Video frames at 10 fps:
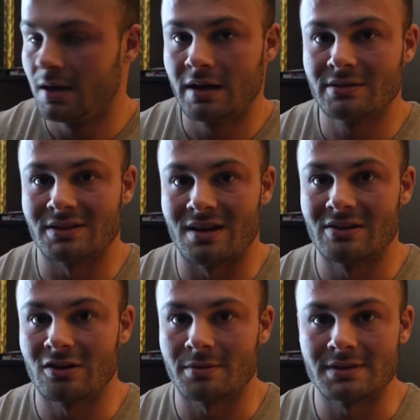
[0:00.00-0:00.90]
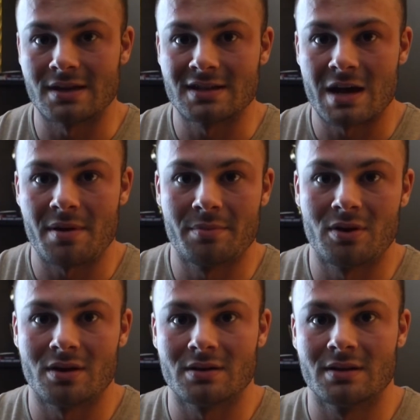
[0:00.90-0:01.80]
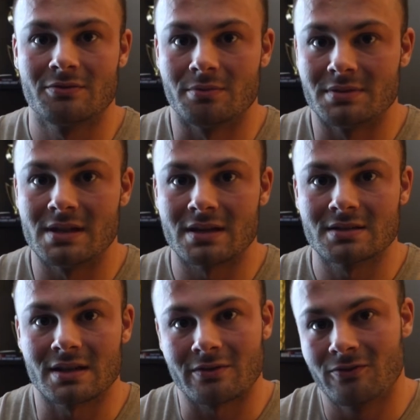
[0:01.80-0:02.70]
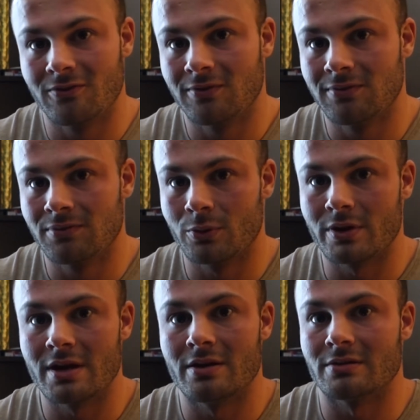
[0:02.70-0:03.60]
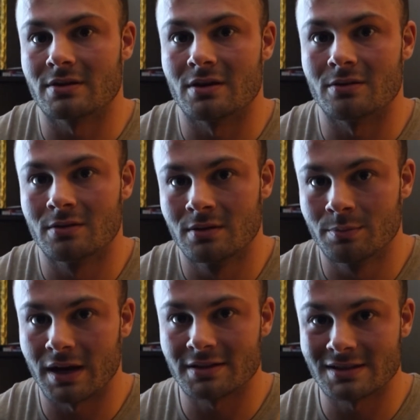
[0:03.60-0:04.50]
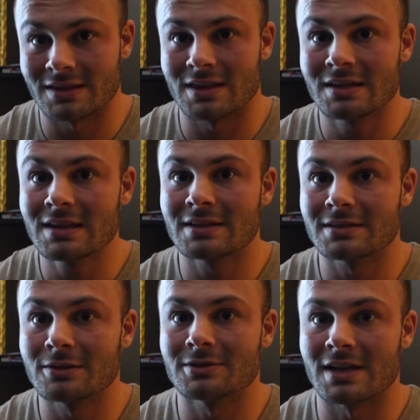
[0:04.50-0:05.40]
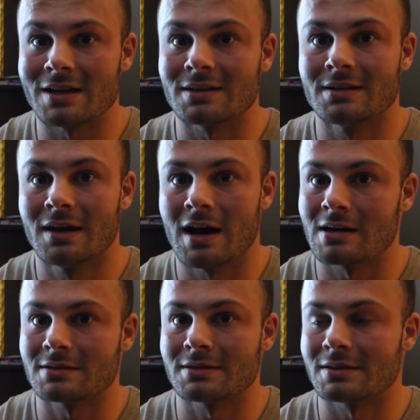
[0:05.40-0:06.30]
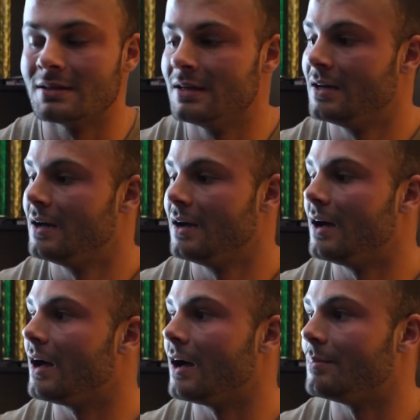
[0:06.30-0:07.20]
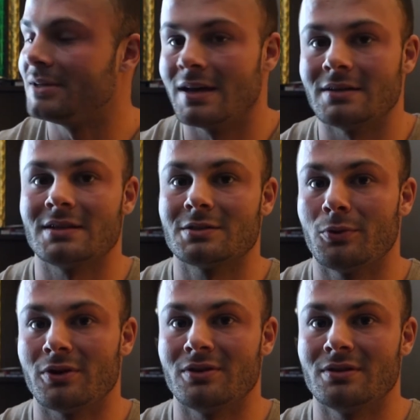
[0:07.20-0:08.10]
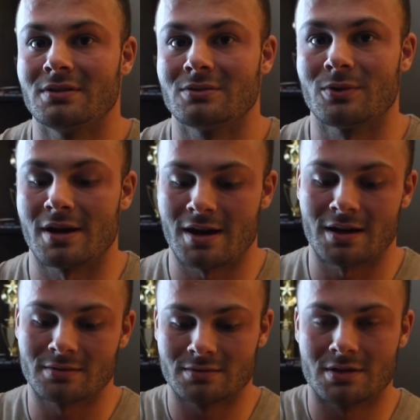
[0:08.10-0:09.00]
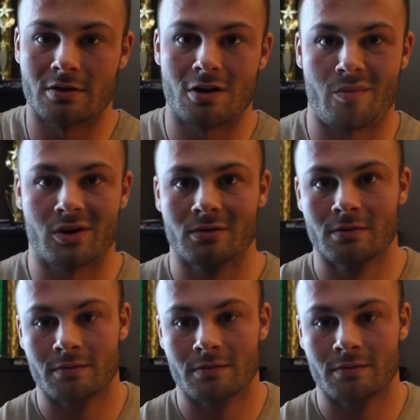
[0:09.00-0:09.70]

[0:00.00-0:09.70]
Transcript: was an Under Armour tank top I bought from Dick's like 3 years ago. But I think they still sell it, honestly. But yeah, Dick's Sporting Goods is where I got it. It's Under Armour.